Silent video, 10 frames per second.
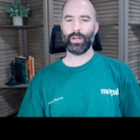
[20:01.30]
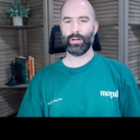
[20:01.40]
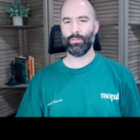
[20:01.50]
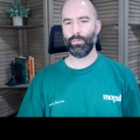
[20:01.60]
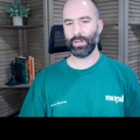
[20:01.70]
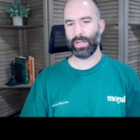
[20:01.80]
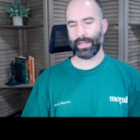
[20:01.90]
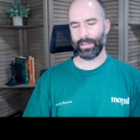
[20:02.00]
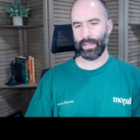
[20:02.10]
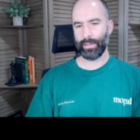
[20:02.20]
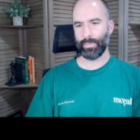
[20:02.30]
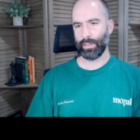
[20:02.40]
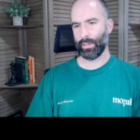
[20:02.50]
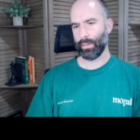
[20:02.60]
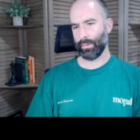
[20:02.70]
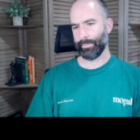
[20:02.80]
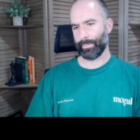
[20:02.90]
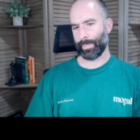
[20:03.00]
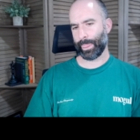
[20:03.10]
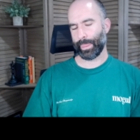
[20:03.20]
a rook endgame.
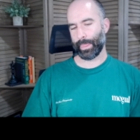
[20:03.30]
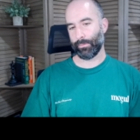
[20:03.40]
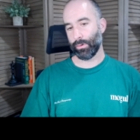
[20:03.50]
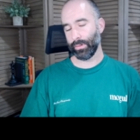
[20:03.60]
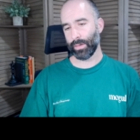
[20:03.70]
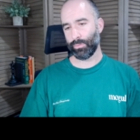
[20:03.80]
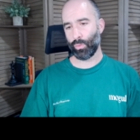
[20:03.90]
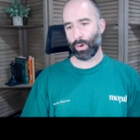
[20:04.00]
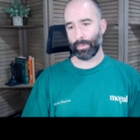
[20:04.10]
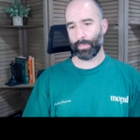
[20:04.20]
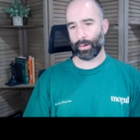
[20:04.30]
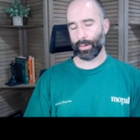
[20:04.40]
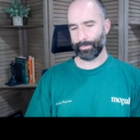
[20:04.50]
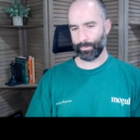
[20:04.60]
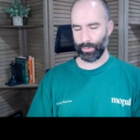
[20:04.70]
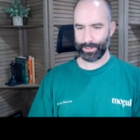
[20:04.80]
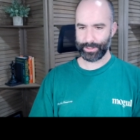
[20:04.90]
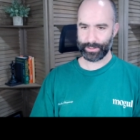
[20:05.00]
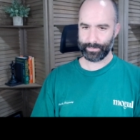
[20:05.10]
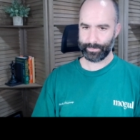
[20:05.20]
We're only up one pawn,
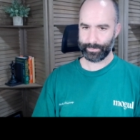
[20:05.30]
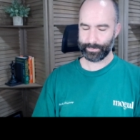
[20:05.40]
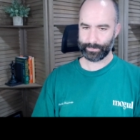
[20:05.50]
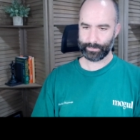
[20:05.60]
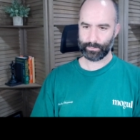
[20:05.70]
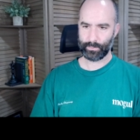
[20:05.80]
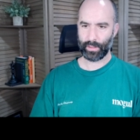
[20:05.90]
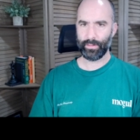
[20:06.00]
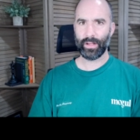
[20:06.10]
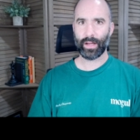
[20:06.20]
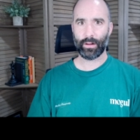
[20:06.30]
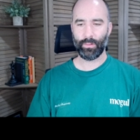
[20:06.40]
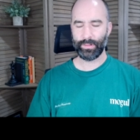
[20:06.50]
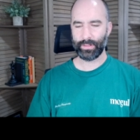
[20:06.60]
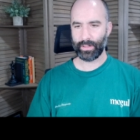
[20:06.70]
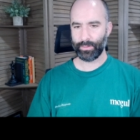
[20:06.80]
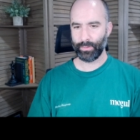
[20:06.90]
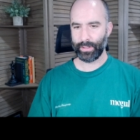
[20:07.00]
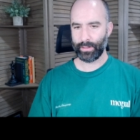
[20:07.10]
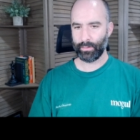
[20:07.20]
which is not always enough to
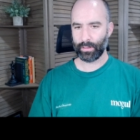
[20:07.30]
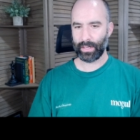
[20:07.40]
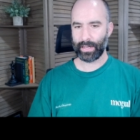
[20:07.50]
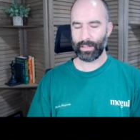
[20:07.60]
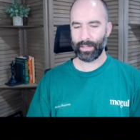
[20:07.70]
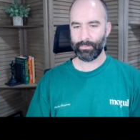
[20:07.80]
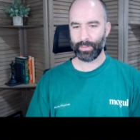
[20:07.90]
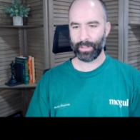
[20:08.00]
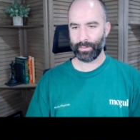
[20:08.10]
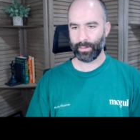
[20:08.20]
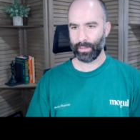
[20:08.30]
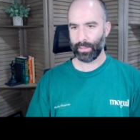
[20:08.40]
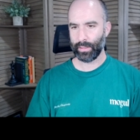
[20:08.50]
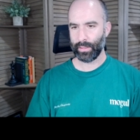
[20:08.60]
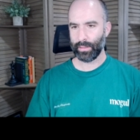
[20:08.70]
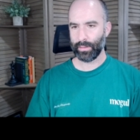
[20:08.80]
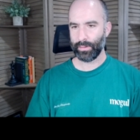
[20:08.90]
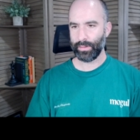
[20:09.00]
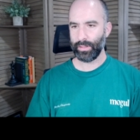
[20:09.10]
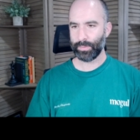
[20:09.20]
win in a rook endgame, but
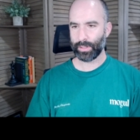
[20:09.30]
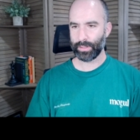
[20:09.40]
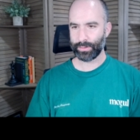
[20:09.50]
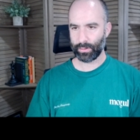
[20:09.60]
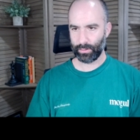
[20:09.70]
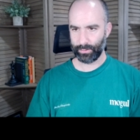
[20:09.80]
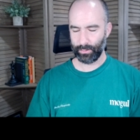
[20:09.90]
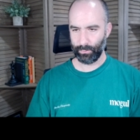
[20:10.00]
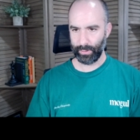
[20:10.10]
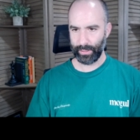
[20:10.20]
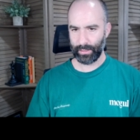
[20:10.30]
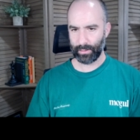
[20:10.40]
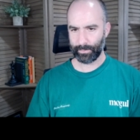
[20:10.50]
these pawns are also weak.